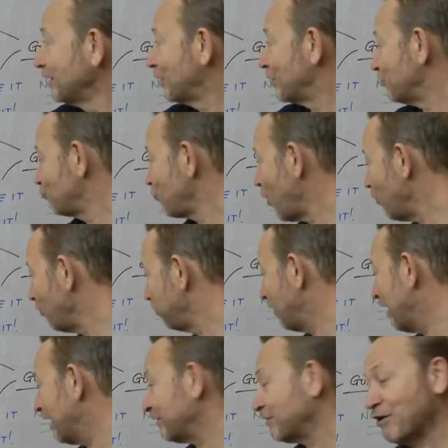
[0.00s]
control
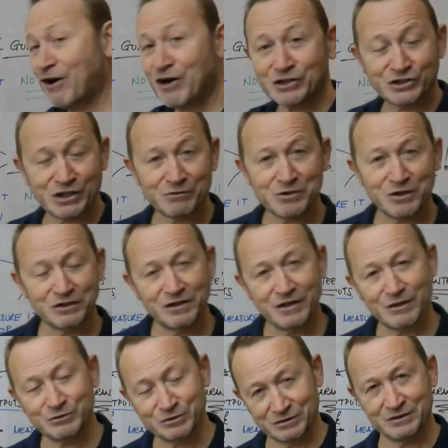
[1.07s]
plan, ISO
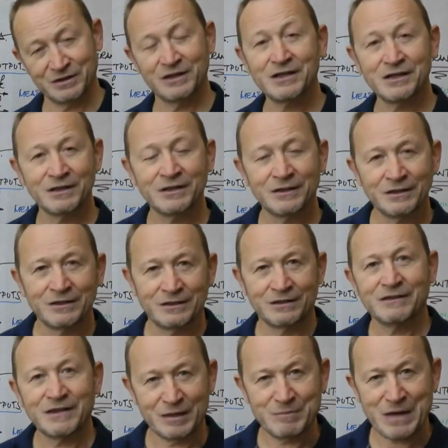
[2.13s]
9000,
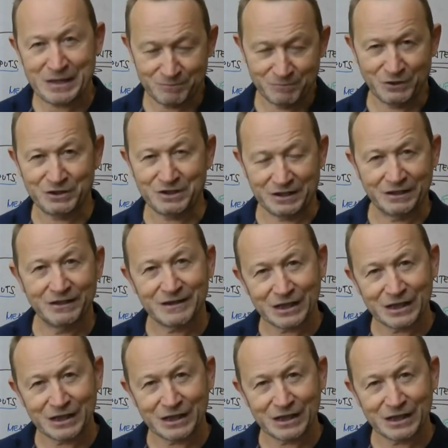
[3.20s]
they make money.